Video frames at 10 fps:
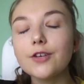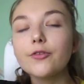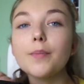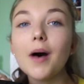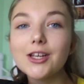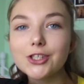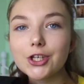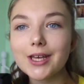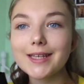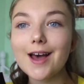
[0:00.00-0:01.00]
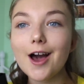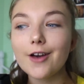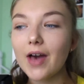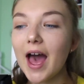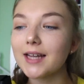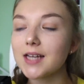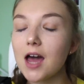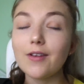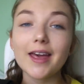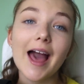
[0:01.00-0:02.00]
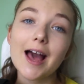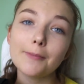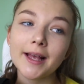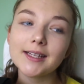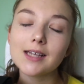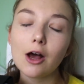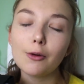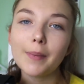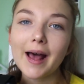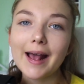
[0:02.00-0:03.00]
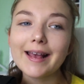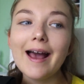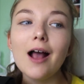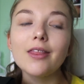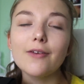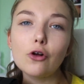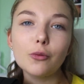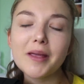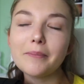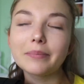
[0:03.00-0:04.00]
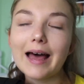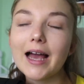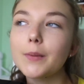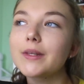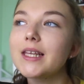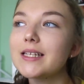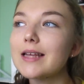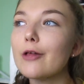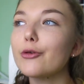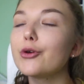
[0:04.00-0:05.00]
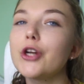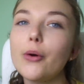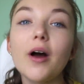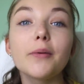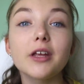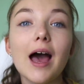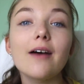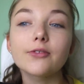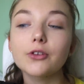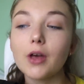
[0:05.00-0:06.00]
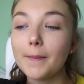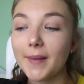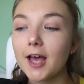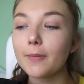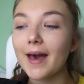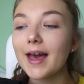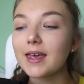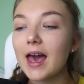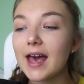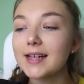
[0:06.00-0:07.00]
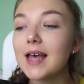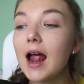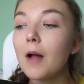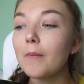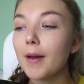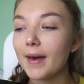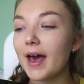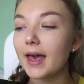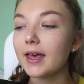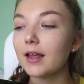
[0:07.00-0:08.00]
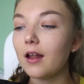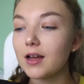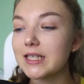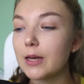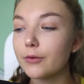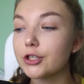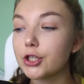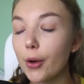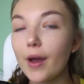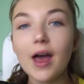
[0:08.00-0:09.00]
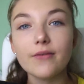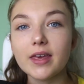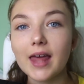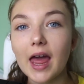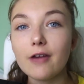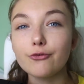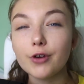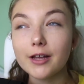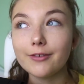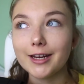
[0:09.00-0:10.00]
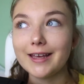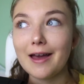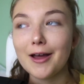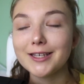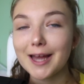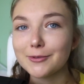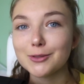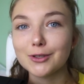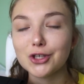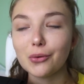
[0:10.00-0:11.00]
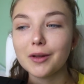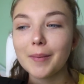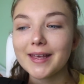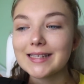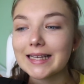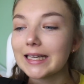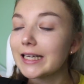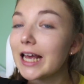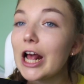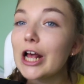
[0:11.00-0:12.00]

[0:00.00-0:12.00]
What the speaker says: so for the past 2 years I've had kind of like a handbag style bag. They've all been black, but this year I thought, you know what, I'm gonna have a backpack, as my bag last year was so heavy that it really damaged my shoulder basically.